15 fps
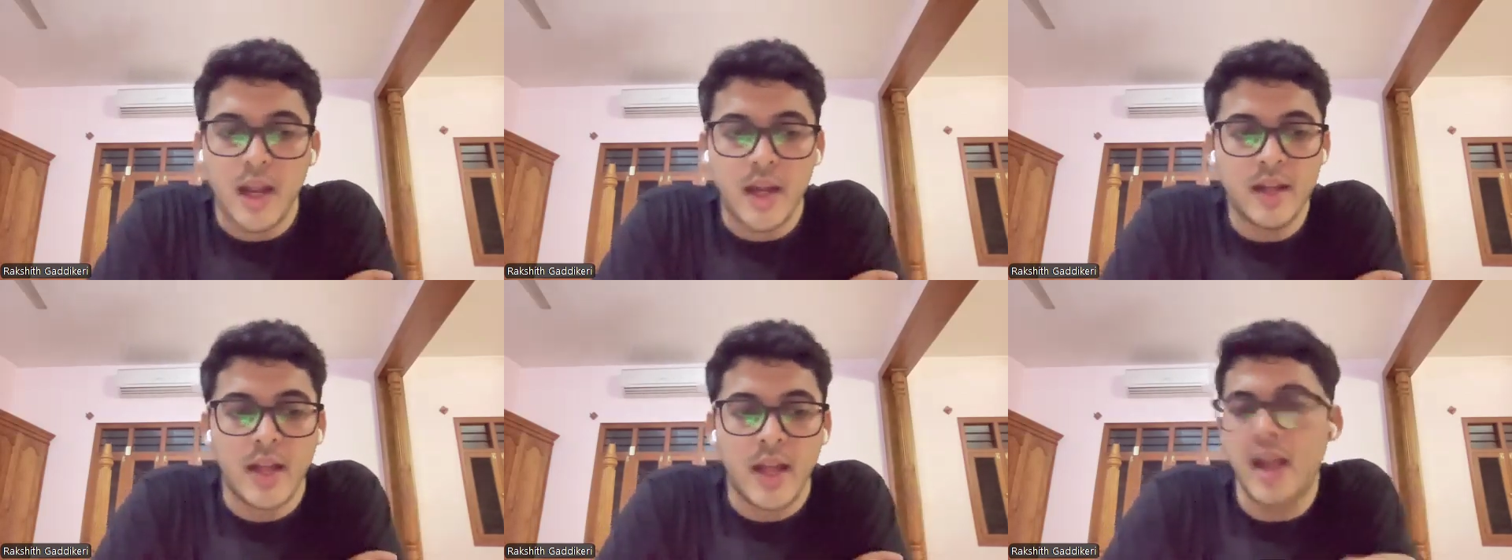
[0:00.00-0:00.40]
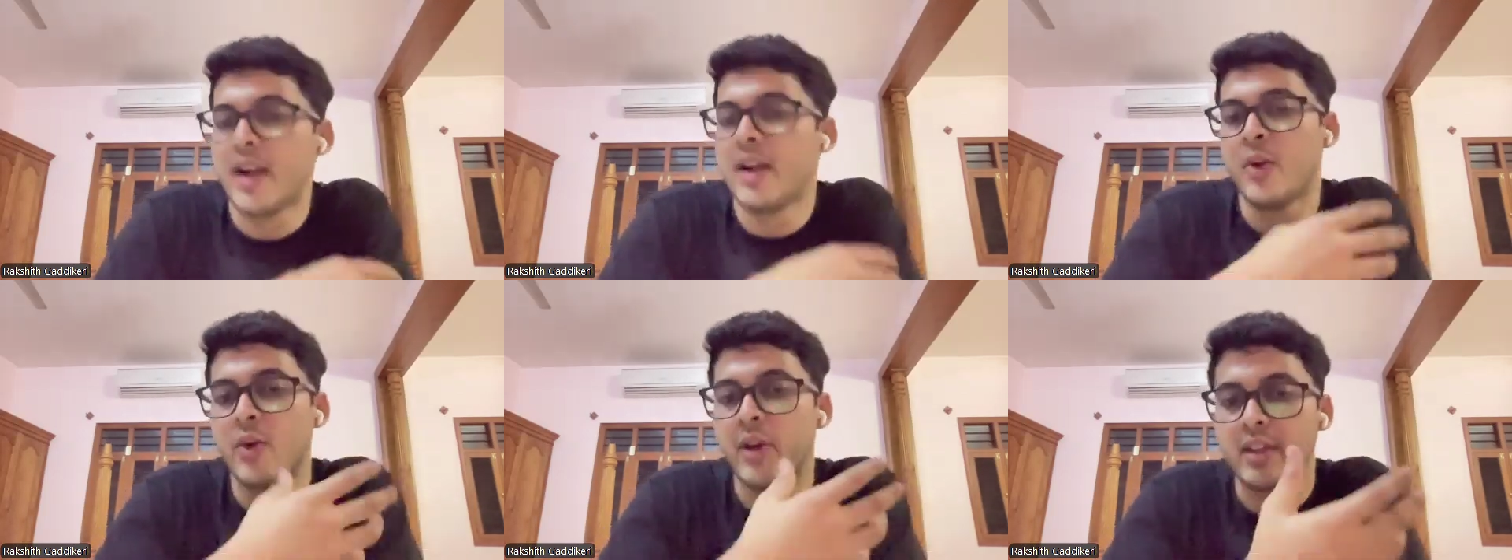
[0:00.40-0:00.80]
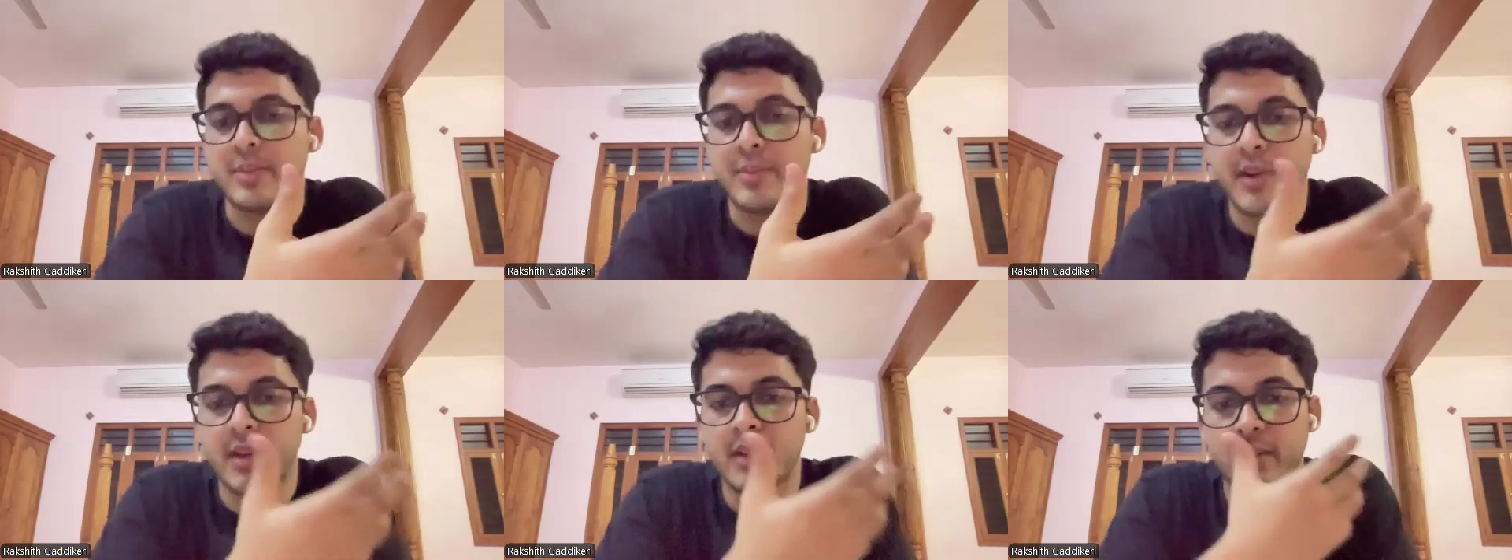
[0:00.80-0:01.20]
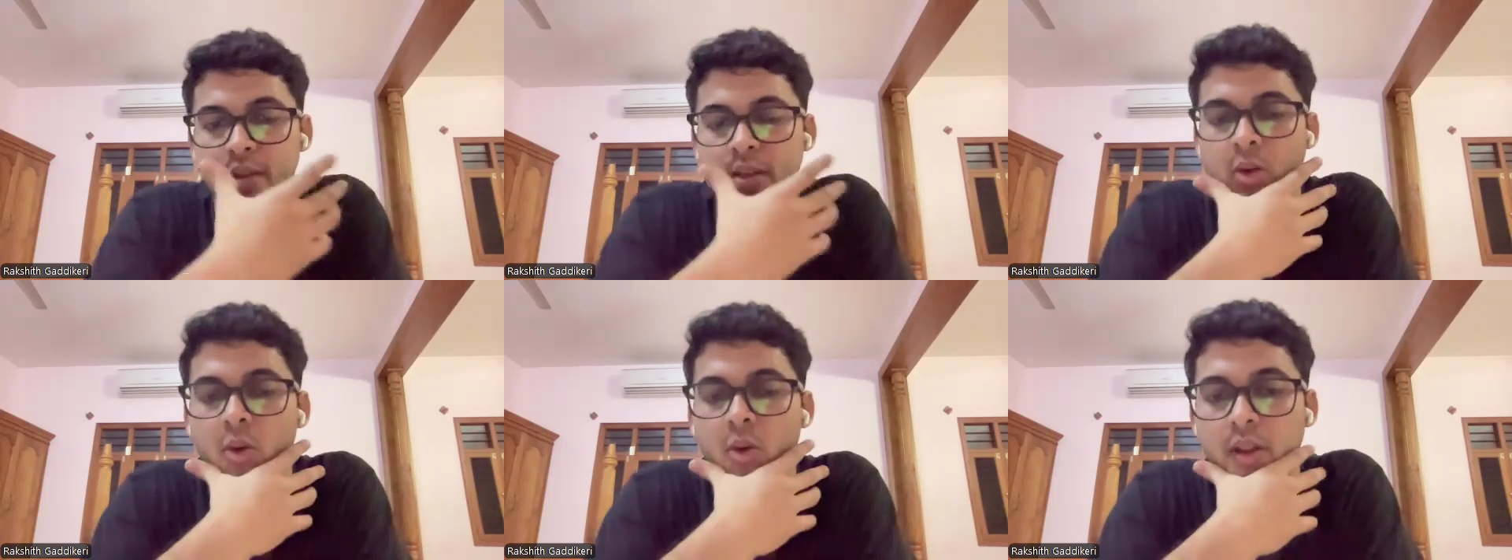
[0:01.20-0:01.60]
And I had no
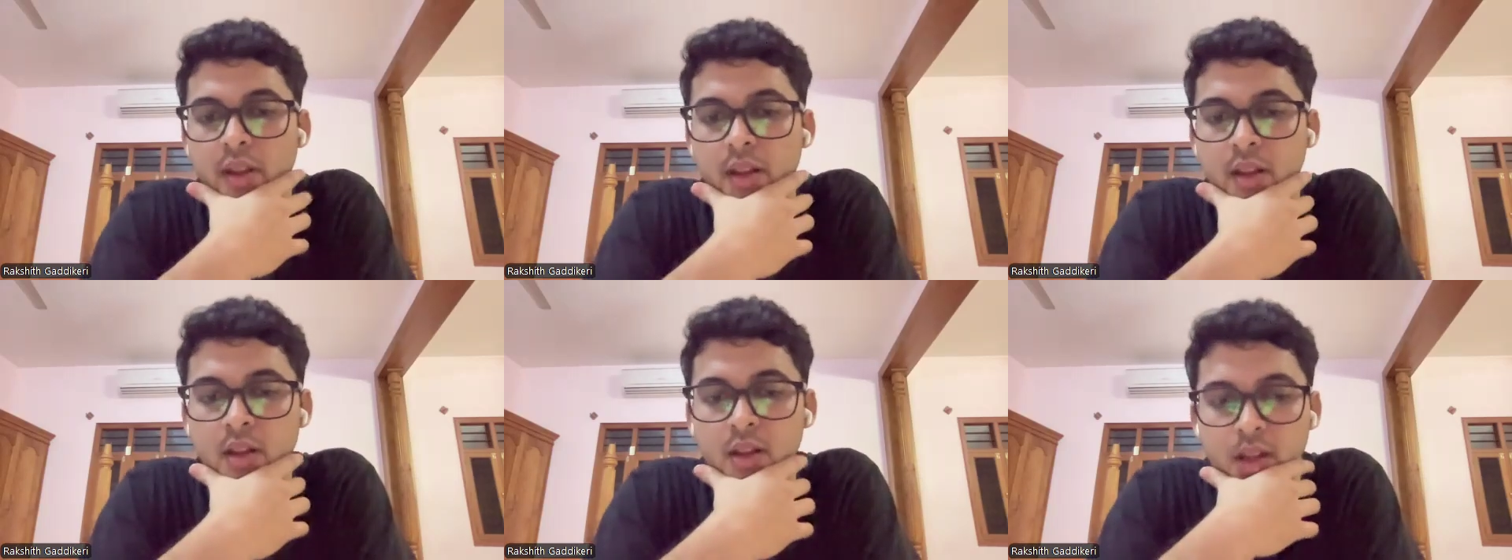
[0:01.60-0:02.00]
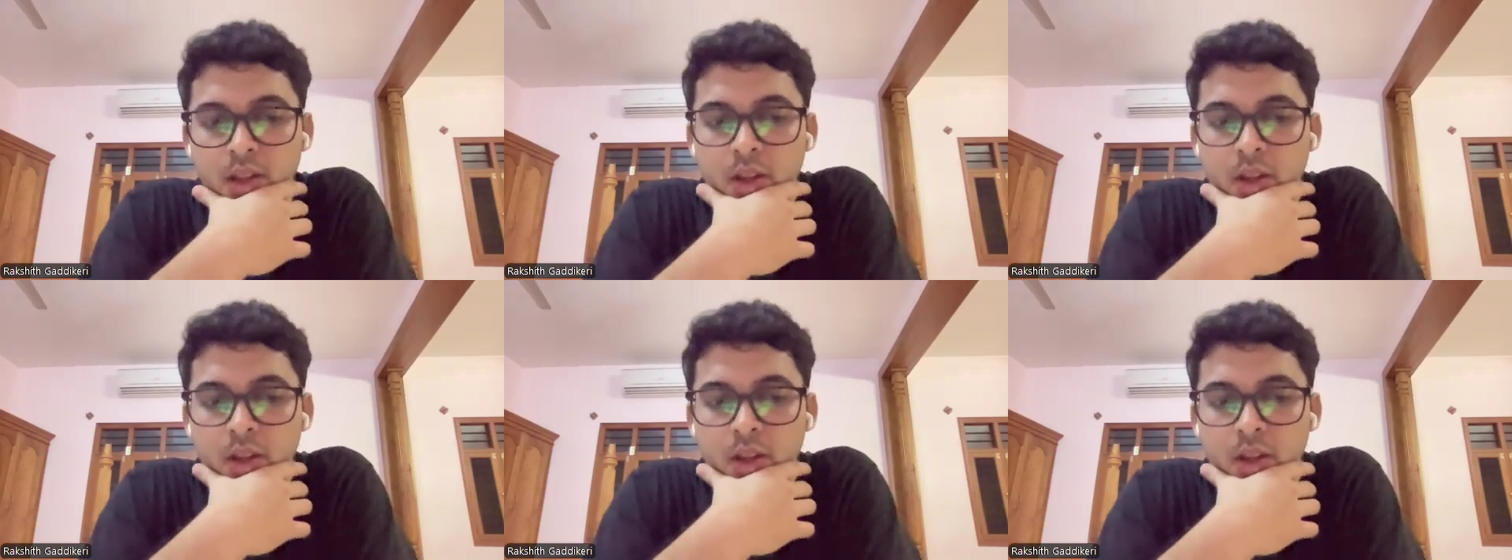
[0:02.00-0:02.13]
experience in coding.